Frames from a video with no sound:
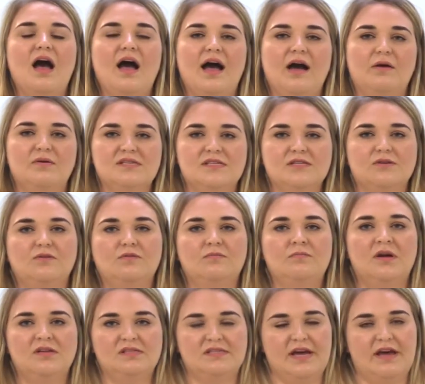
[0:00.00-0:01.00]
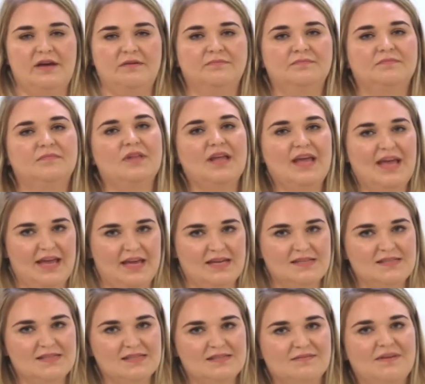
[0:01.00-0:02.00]
Our school motto
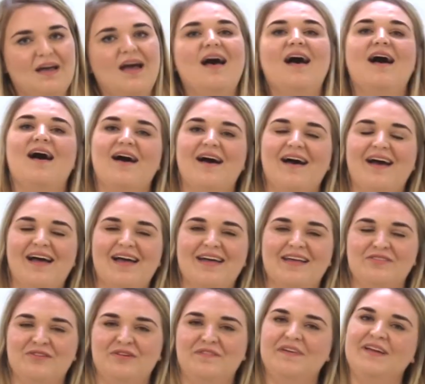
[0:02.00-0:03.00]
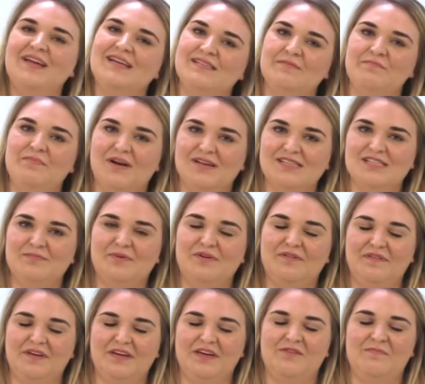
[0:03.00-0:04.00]
is, "Nothing is impossible
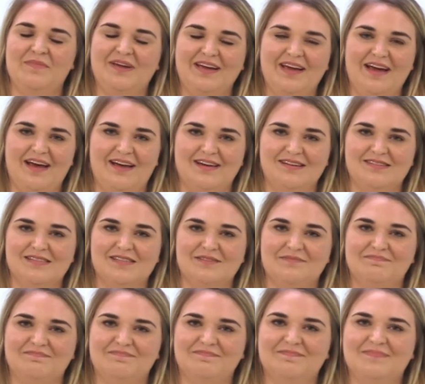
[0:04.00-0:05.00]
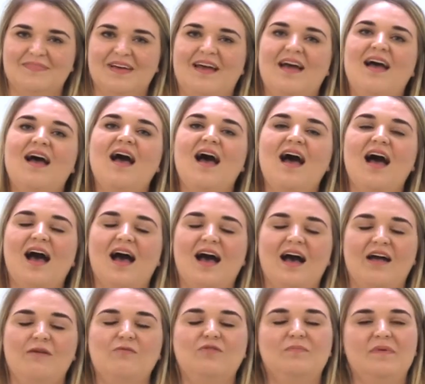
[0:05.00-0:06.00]
for humankind."
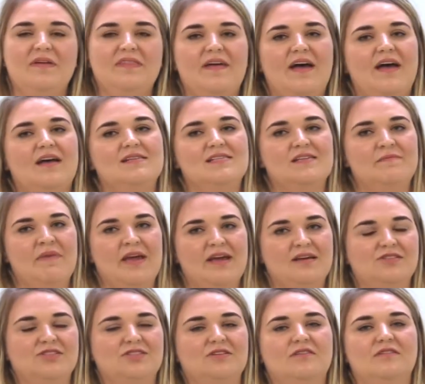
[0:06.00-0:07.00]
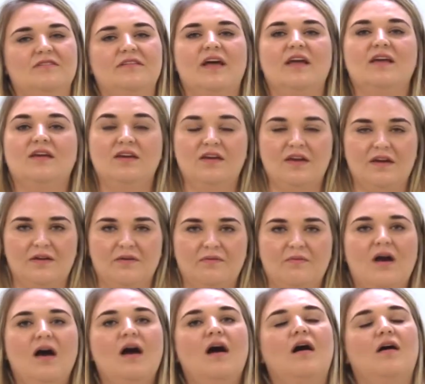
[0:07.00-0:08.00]
I will be there to make sure that you
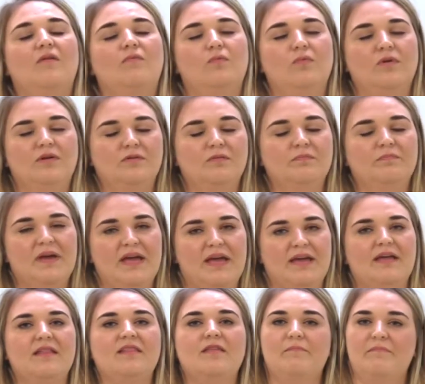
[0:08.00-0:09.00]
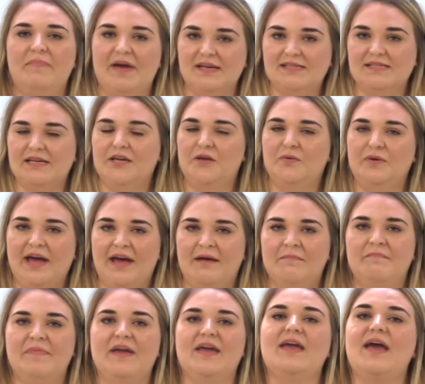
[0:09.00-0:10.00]
will be the best that you
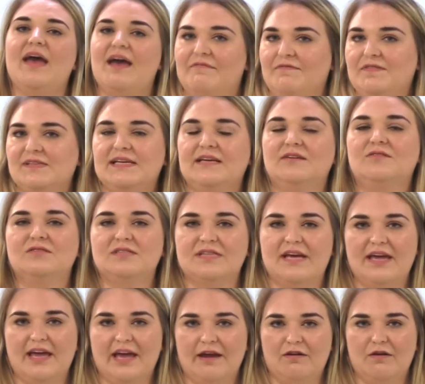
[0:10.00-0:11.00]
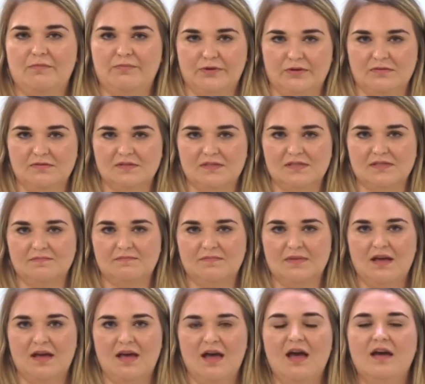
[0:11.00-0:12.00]
can be every single day here at Brunt's.
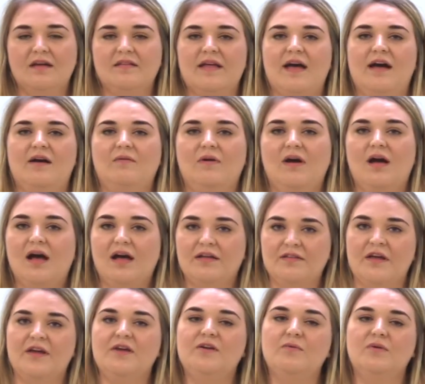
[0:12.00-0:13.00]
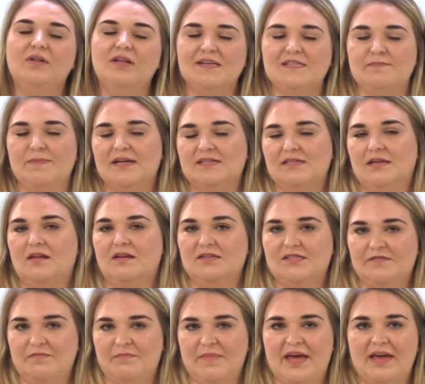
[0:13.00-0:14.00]
Now, I know you will expect a
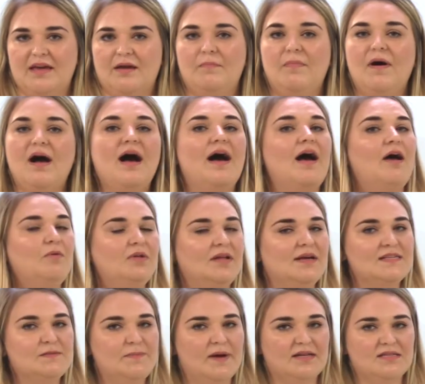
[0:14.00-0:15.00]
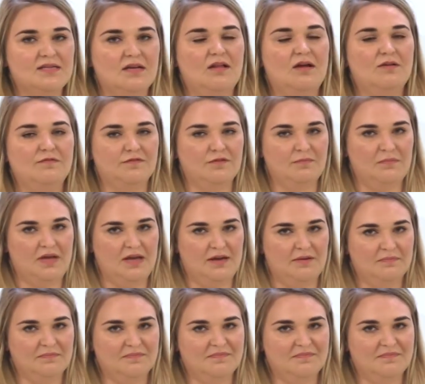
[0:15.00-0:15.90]
lot of me, but I will expect a lot from you.